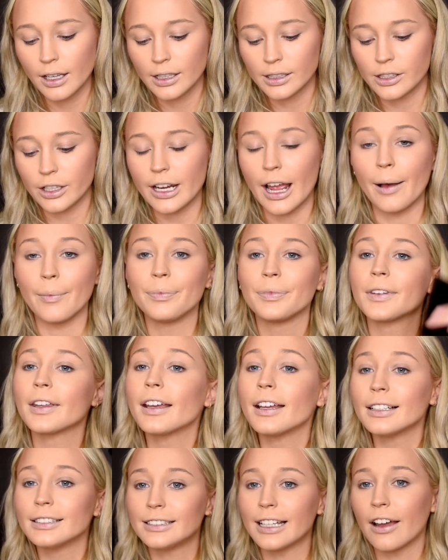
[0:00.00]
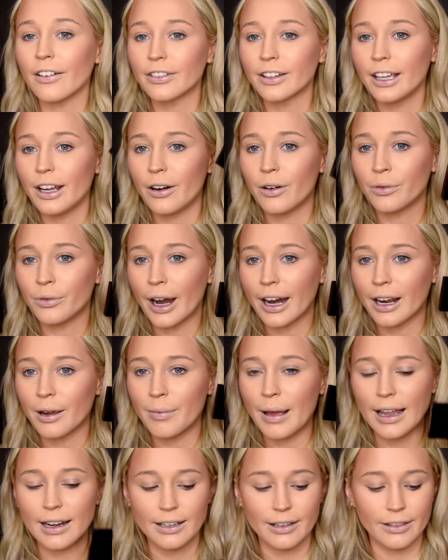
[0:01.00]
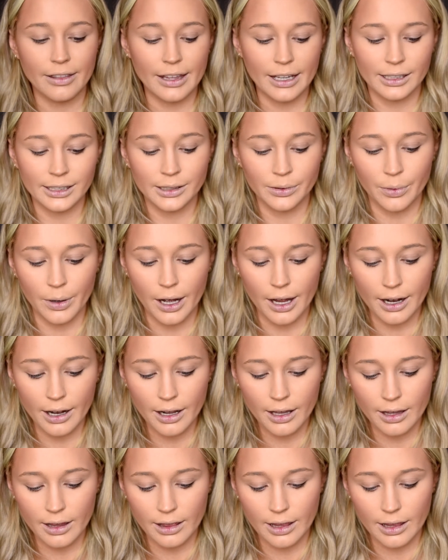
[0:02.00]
So yeah, definitely recommend this one,